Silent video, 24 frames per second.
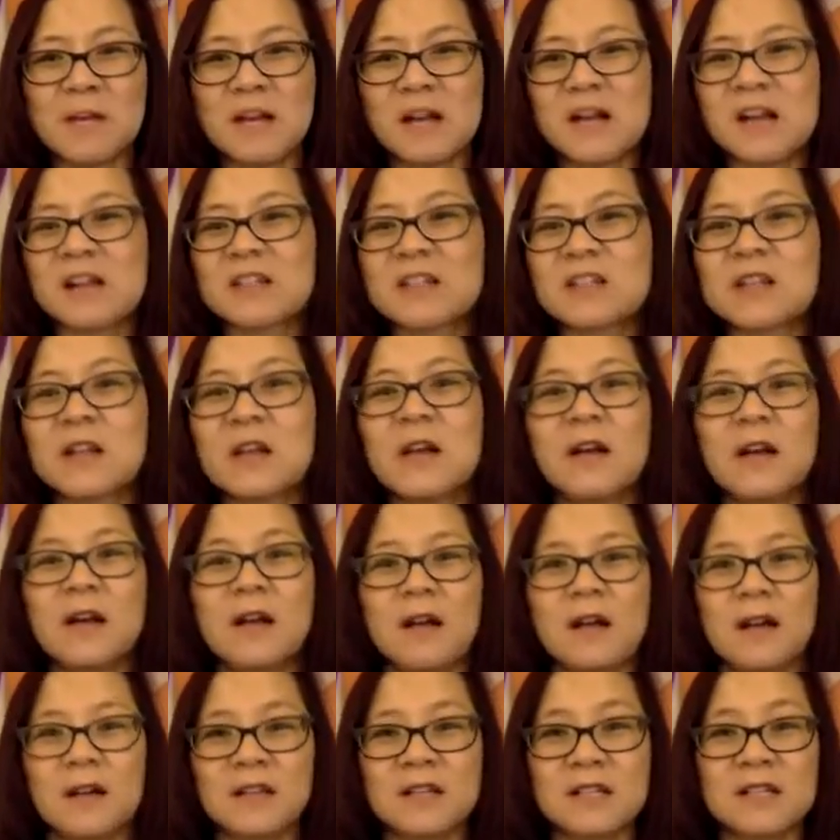gosh,
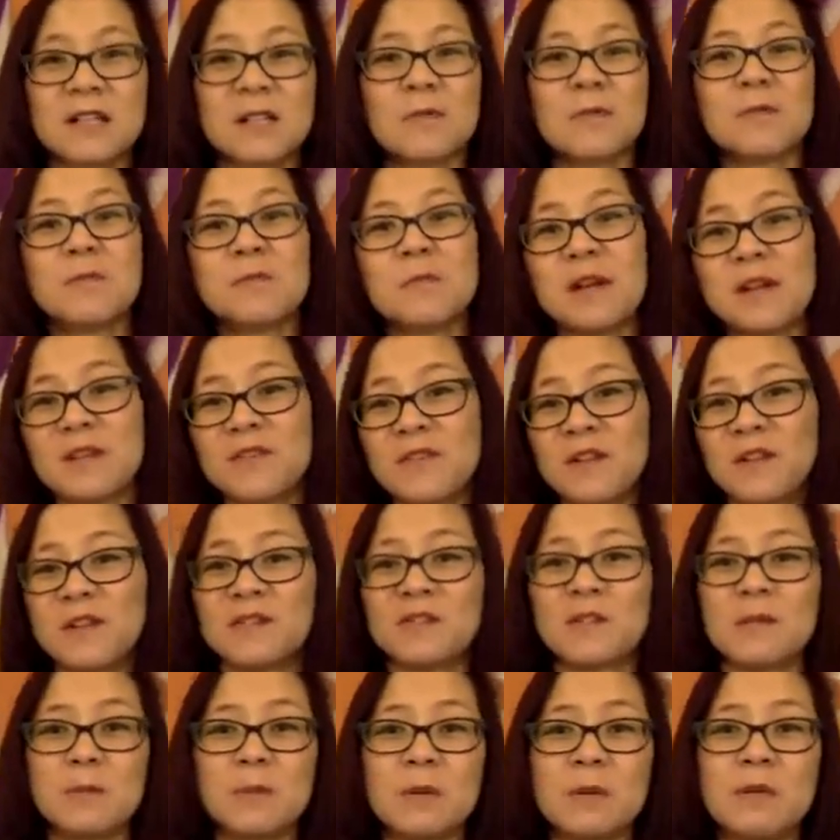some of my
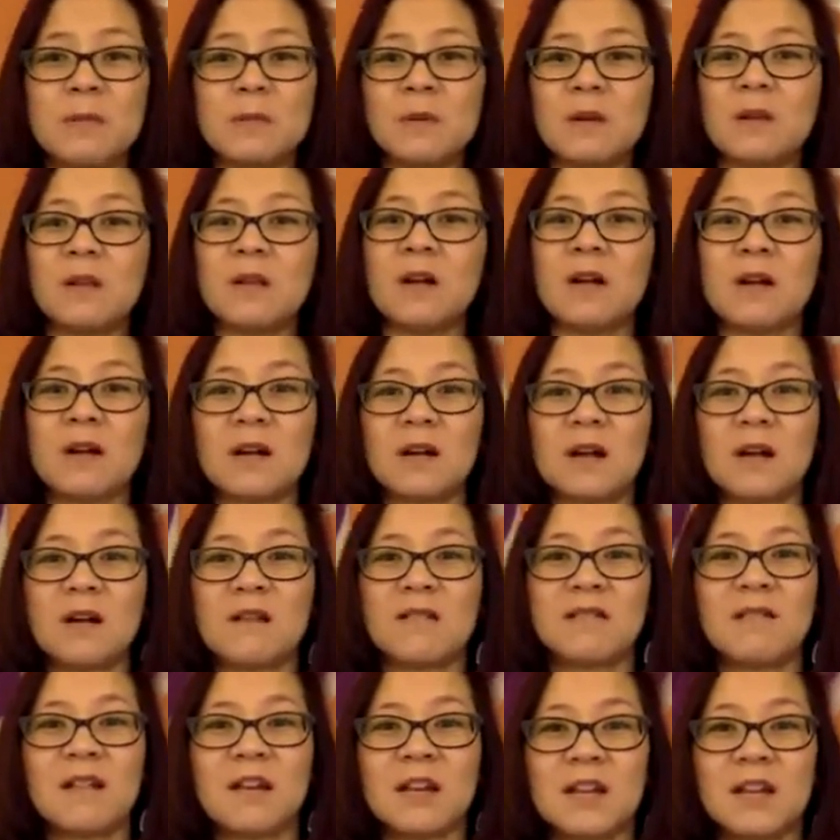favorite people are
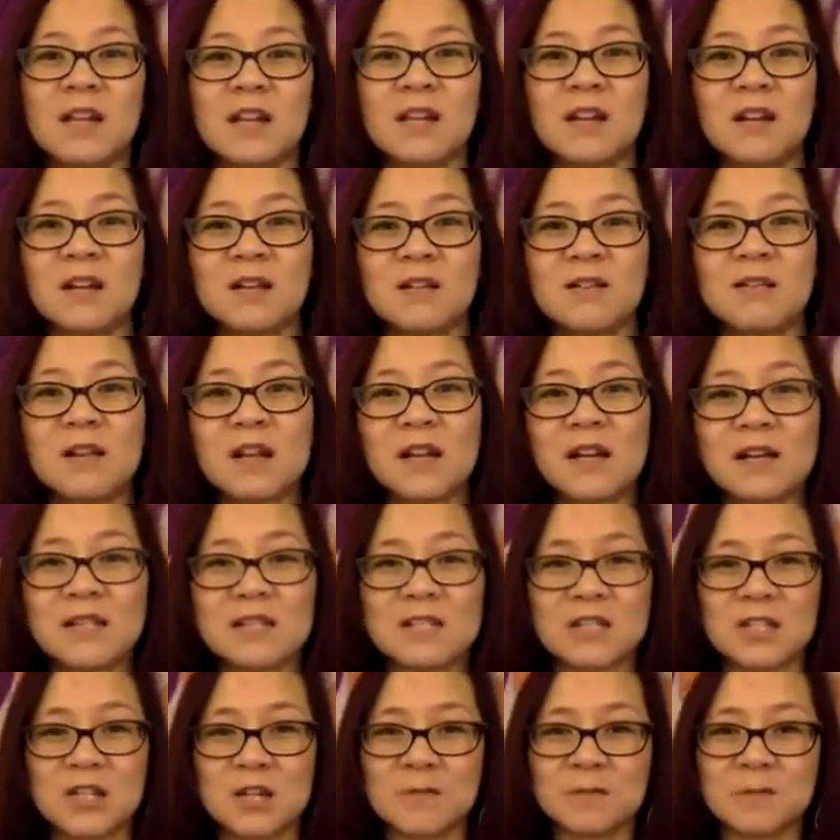already here. You
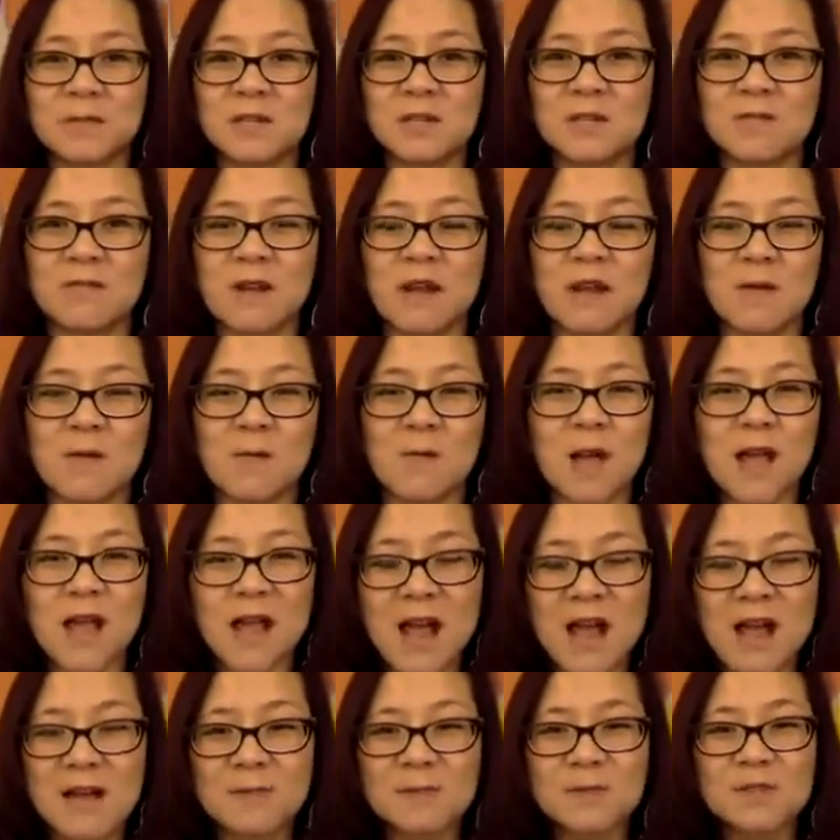guys jumped in right away.
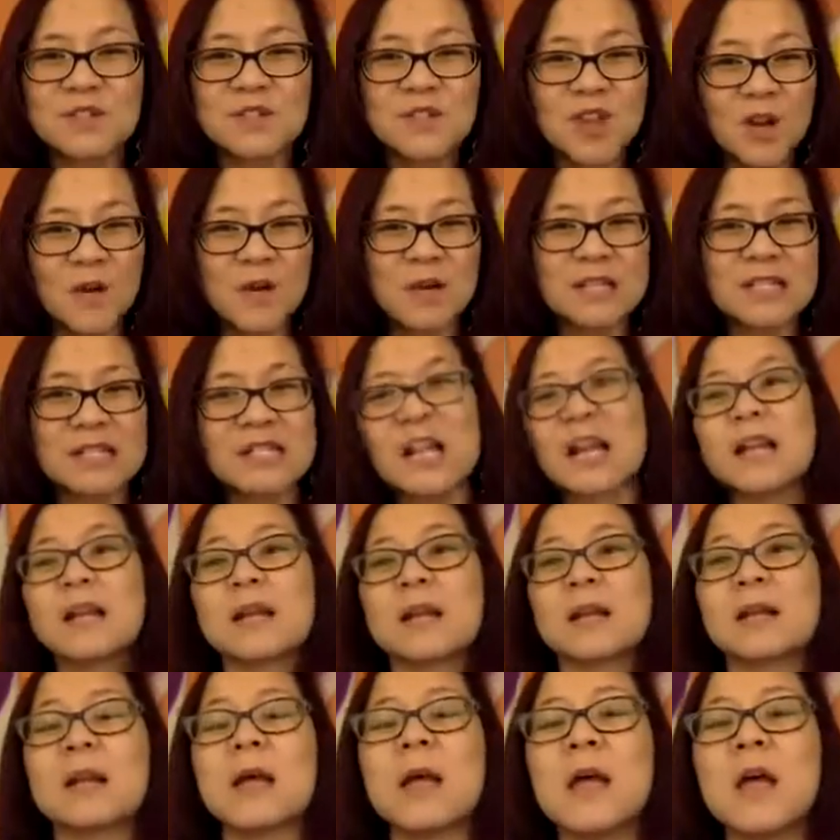I'm so
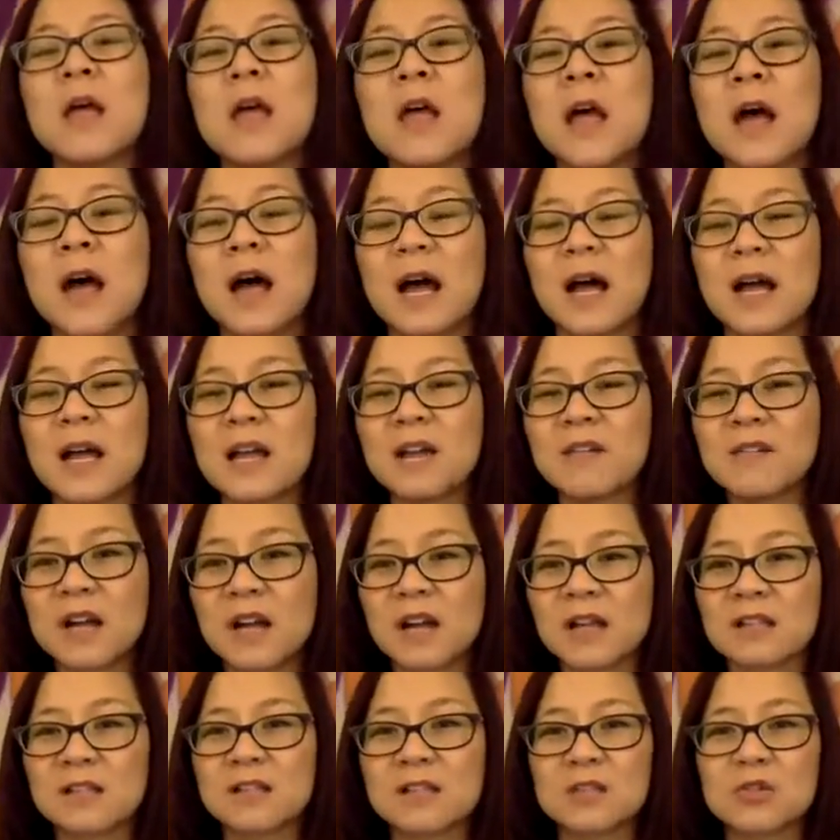excited. I have
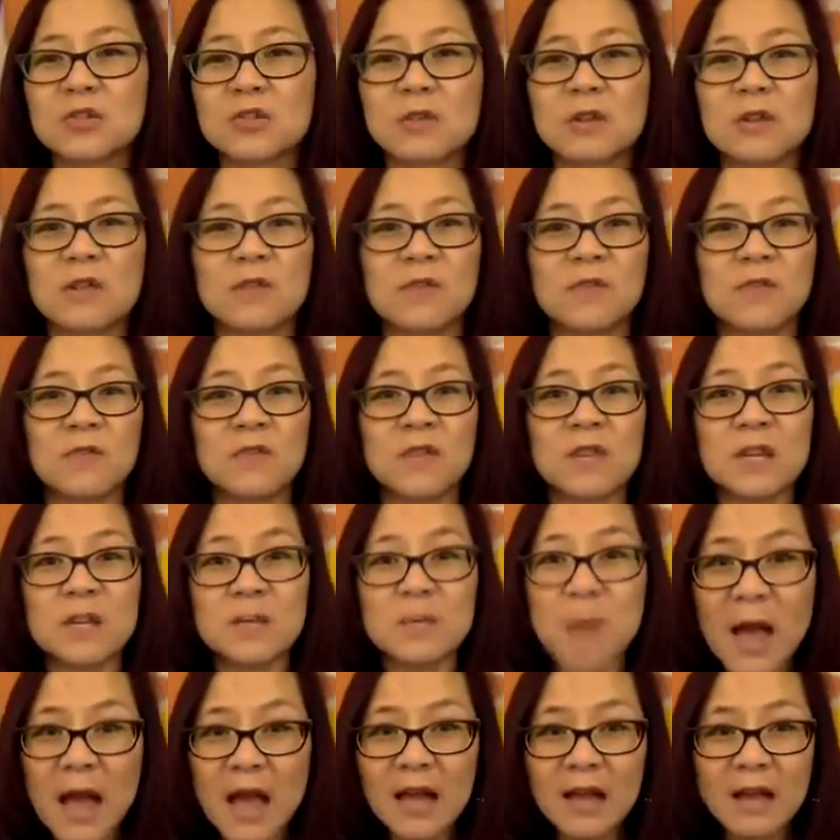gotten such great
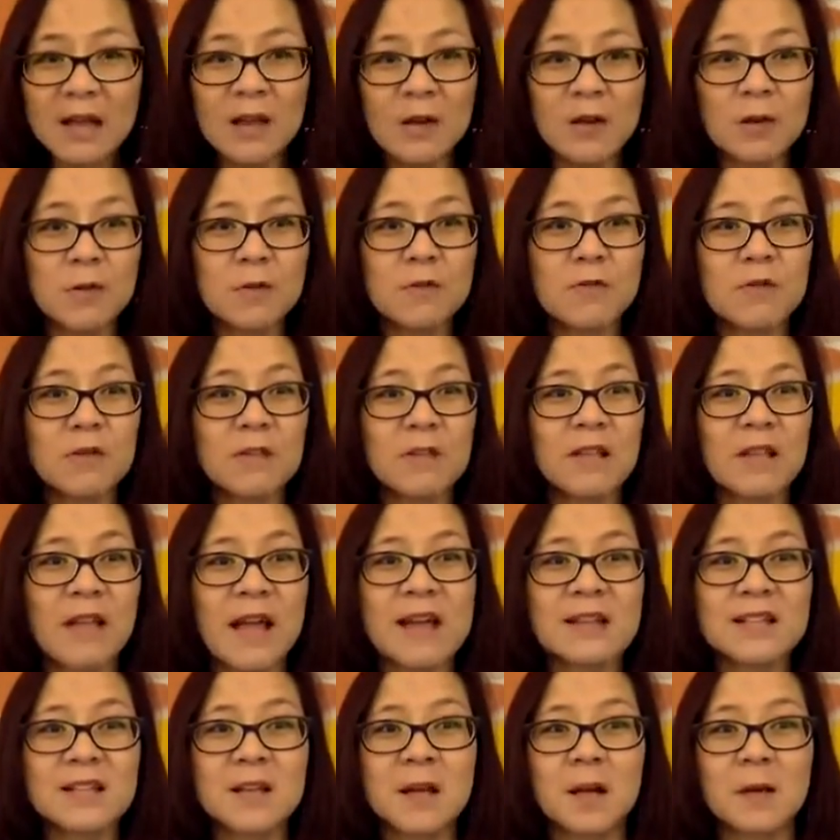feedback over the
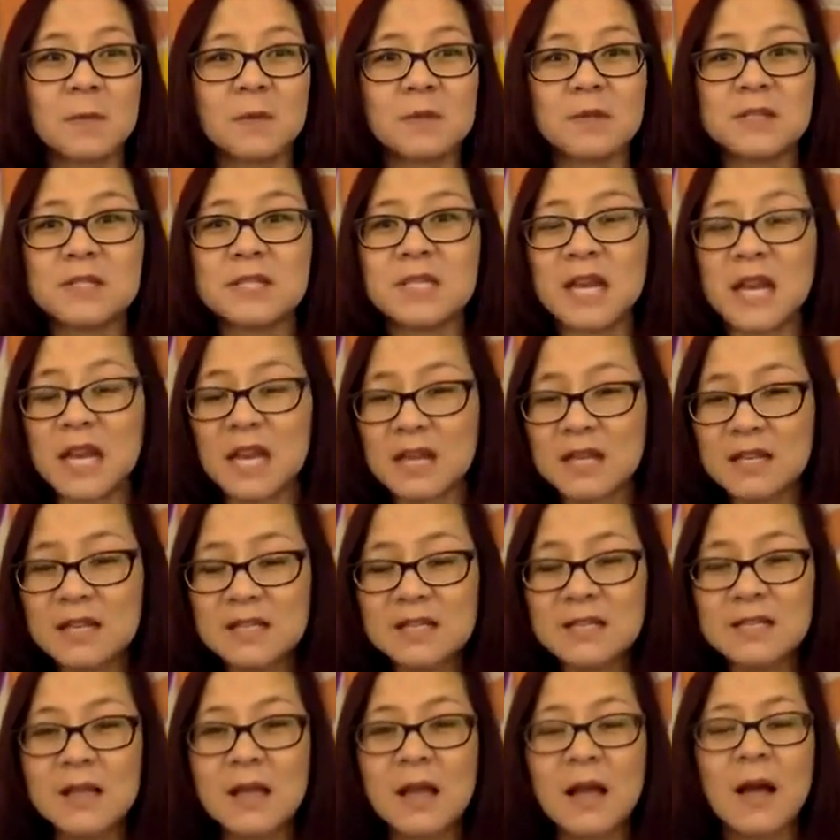last couple
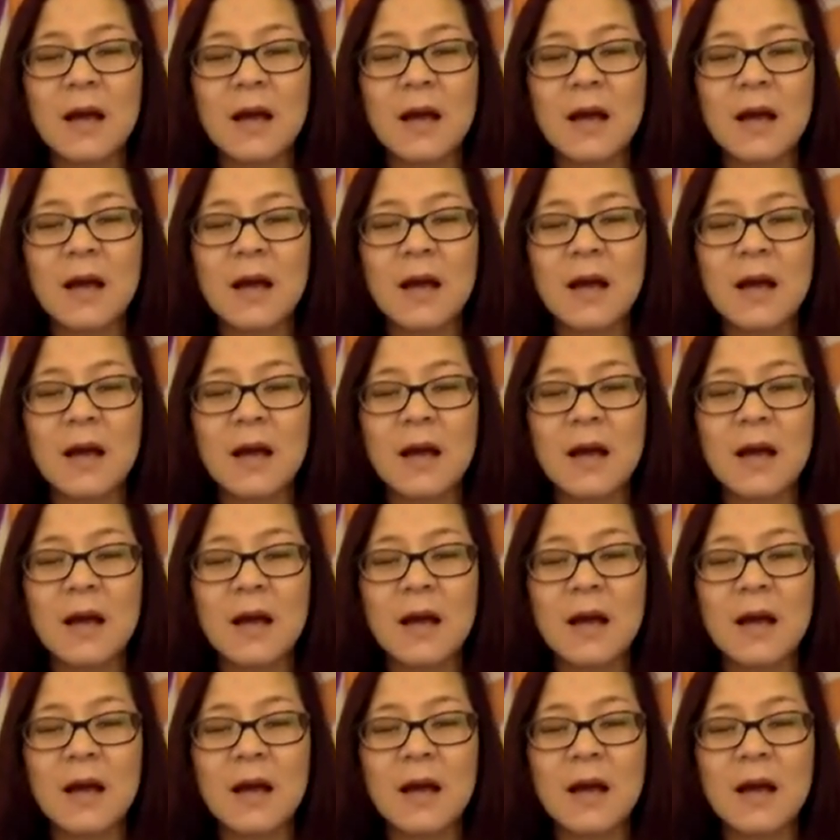days.